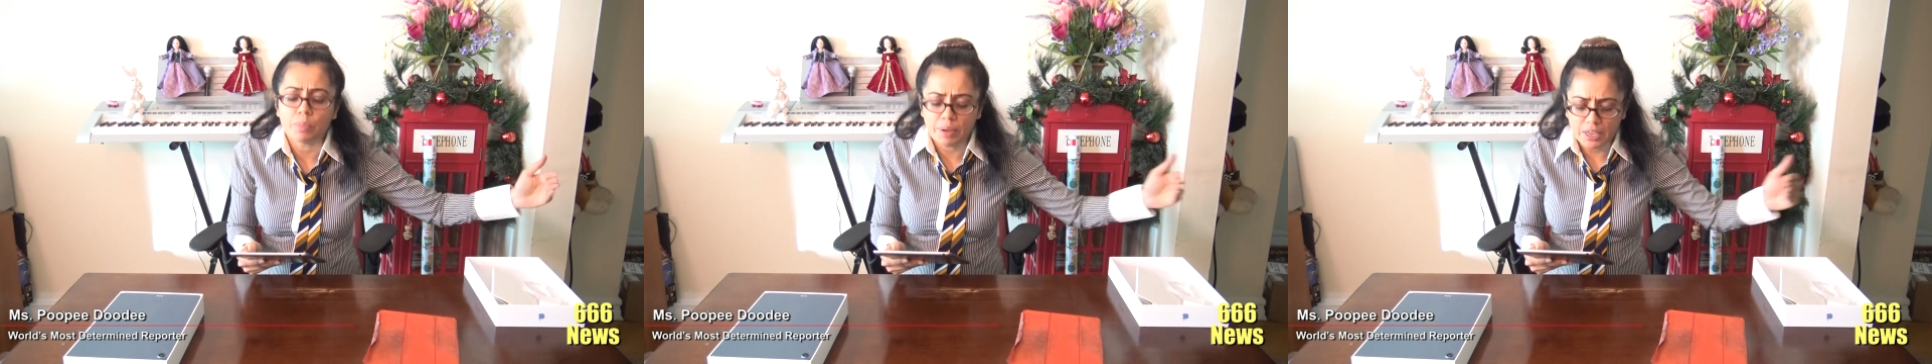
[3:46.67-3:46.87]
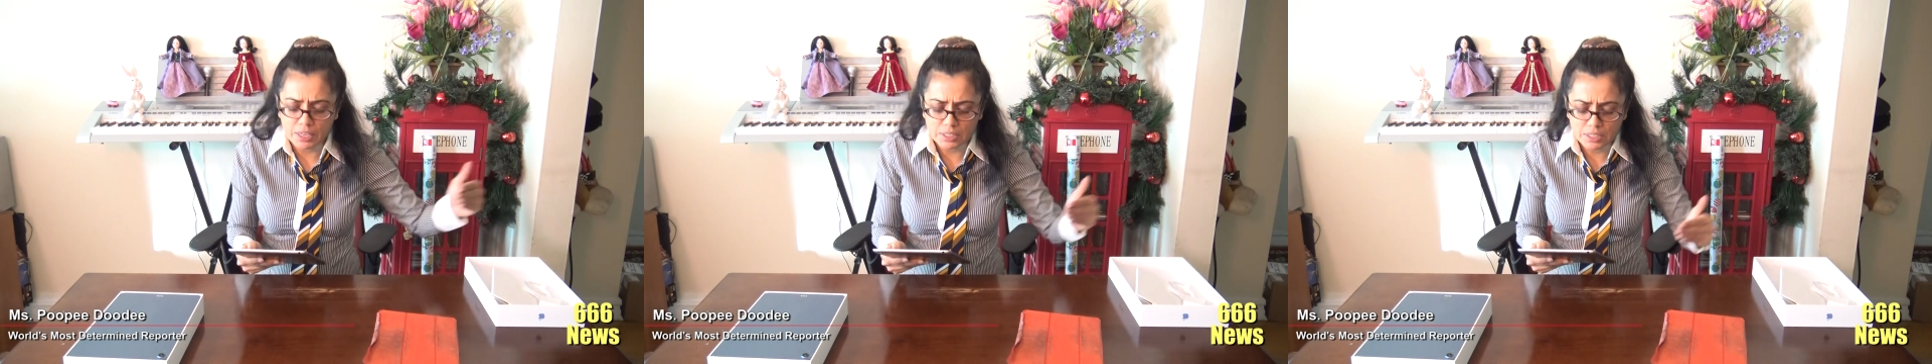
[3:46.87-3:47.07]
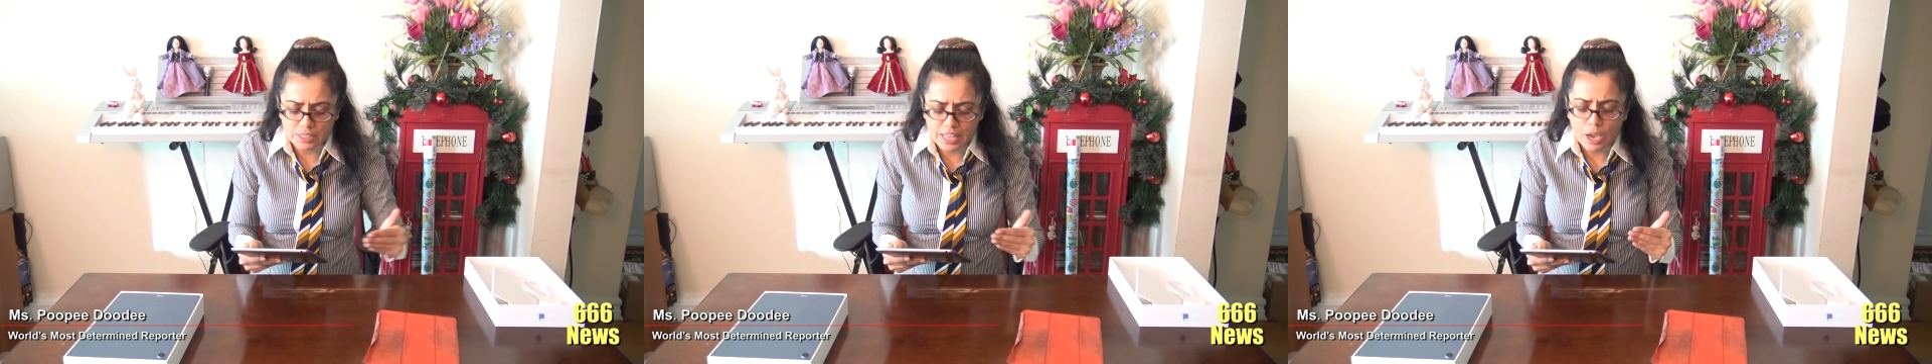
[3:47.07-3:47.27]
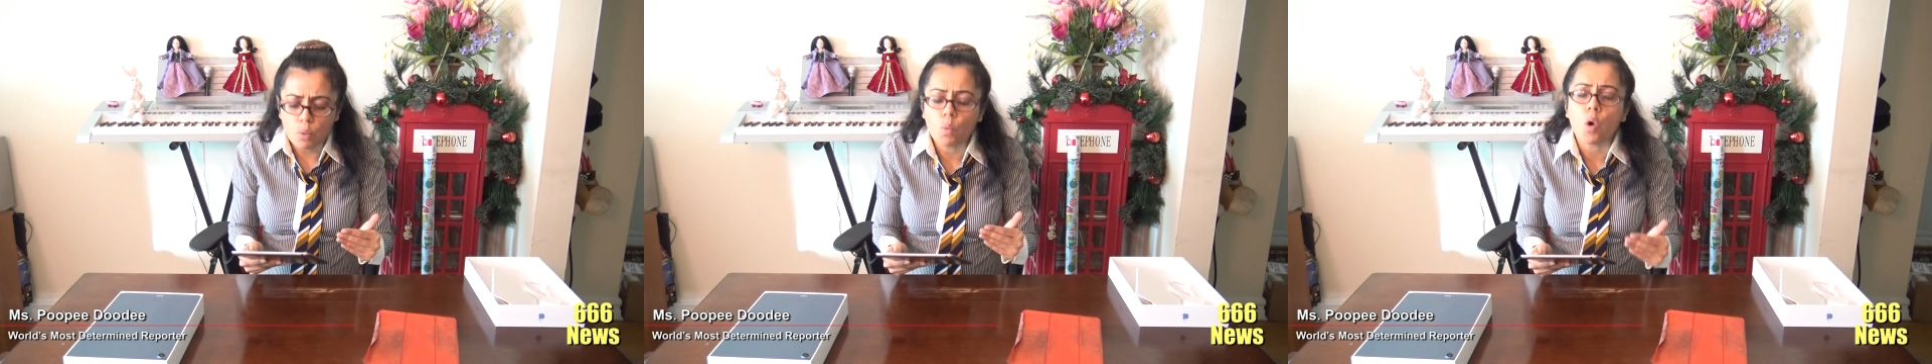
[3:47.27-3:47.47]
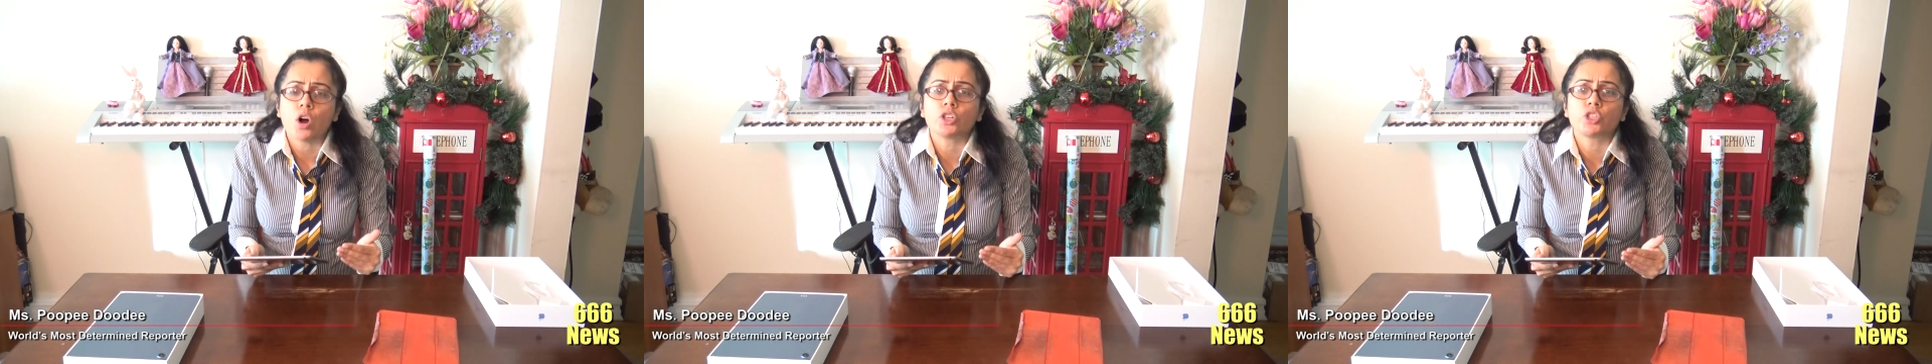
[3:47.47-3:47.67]
because they
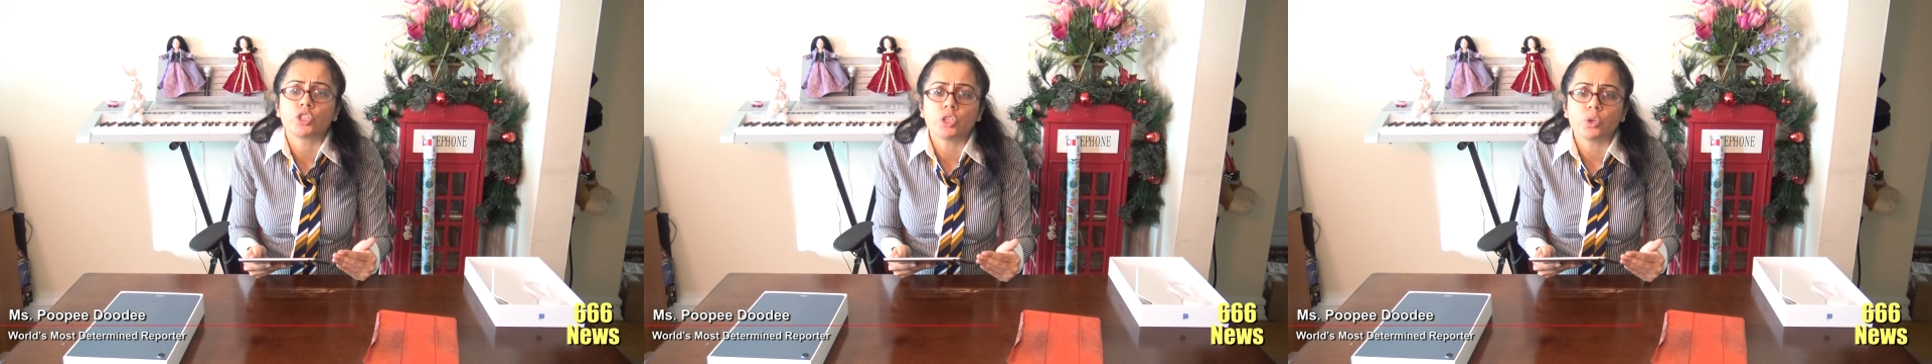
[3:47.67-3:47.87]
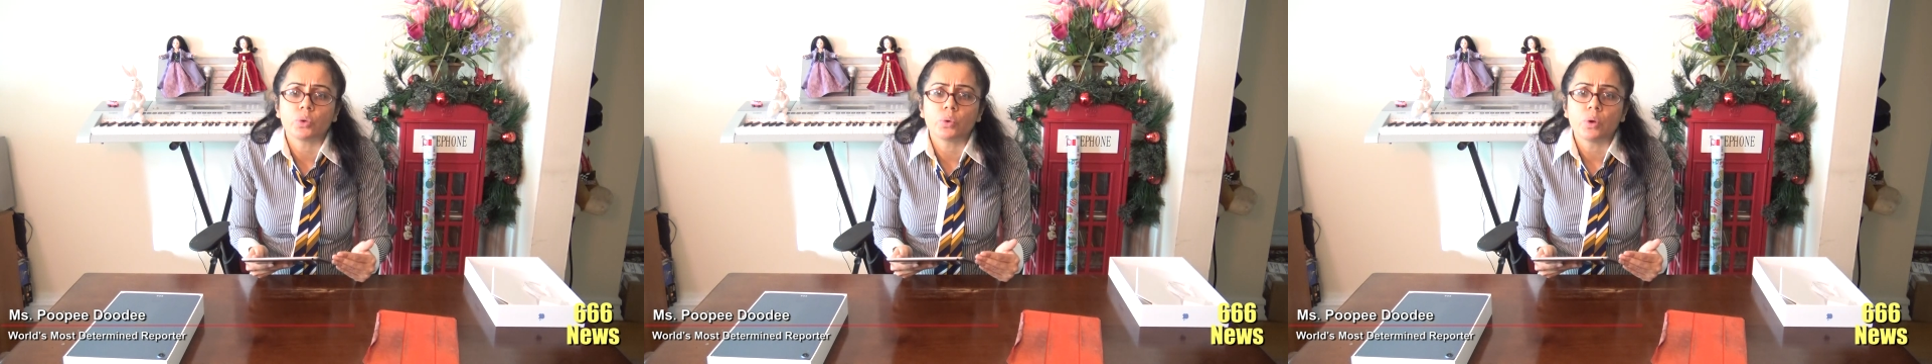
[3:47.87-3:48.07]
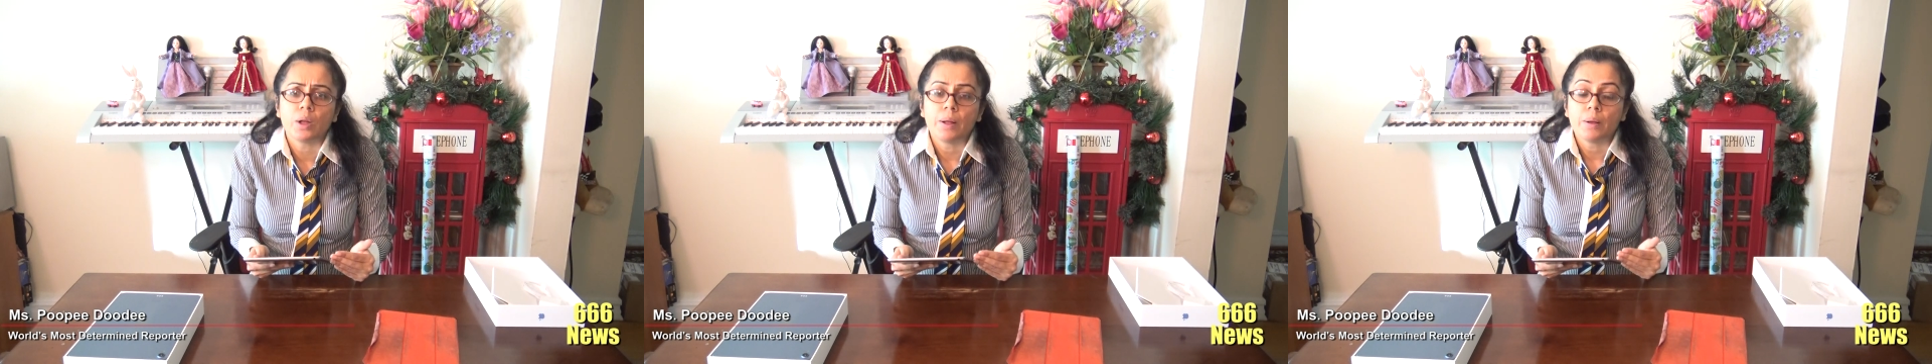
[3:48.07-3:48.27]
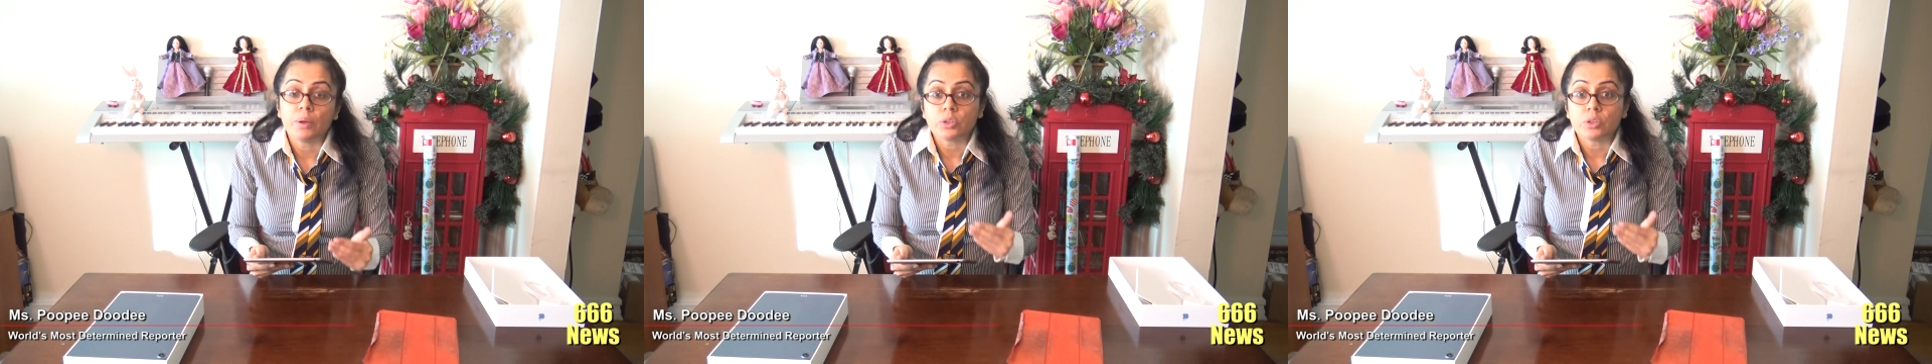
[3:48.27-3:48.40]
want you